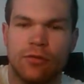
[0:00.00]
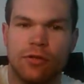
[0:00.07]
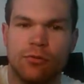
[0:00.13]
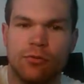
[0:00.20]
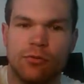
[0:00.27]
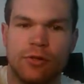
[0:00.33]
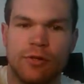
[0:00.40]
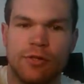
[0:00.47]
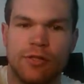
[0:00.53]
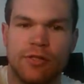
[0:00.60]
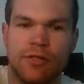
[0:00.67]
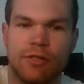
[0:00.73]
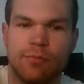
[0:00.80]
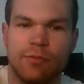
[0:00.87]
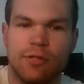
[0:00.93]
you want
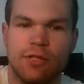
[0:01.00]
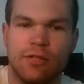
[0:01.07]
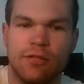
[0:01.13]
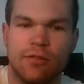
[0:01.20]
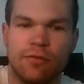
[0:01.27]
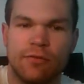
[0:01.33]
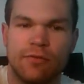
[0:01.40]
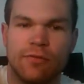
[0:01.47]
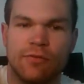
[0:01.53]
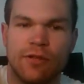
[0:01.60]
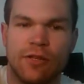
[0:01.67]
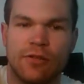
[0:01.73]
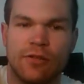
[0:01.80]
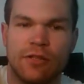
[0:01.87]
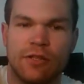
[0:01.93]
it to be
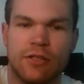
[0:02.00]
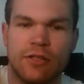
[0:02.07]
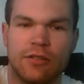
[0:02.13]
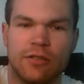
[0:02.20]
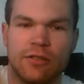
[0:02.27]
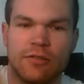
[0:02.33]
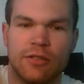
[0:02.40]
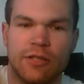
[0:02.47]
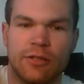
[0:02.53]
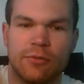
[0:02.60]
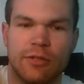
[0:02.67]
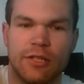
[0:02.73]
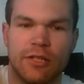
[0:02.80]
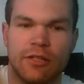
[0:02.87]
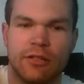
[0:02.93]
very
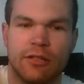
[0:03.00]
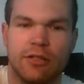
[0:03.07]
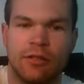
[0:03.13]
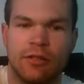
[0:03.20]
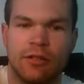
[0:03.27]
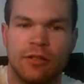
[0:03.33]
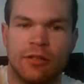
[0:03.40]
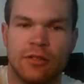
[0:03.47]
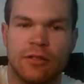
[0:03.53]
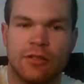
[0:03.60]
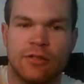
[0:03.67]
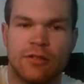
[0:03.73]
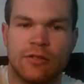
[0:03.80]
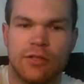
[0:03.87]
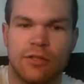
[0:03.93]
liquidy.
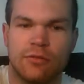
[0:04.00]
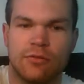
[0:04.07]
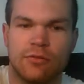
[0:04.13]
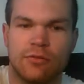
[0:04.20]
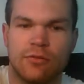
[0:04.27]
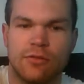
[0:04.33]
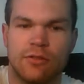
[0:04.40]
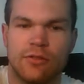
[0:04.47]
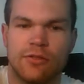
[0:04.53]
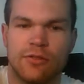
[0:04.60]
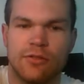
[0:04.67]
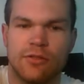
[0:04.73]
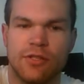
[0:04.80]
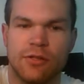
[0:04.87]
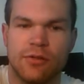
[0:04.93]
So
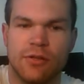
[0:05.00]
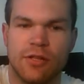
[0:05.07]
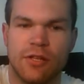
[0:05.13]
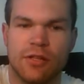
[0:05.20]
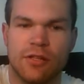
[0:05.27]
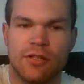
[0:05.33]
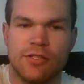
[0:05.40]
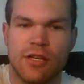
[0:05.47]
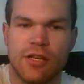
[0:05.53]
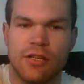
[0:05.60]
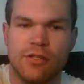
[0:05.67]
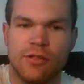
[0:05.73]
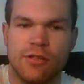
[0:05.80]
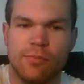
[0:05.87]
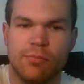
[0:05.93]
you can see right there, that's
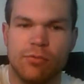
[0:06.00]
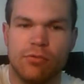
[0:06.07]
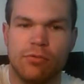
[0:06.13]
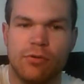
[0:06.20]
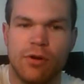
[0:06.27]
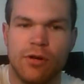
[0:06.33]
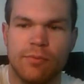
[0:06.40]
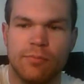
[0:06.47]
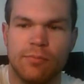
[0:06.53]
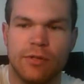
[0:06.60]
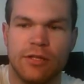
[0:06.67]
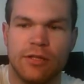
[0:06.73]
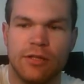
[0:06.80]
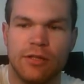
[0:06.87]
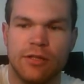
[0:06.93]
actually
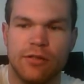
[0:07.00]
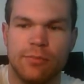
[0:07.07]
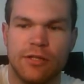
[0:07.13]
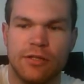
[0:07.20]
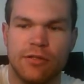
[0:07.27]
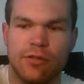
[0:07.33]
probably a little bit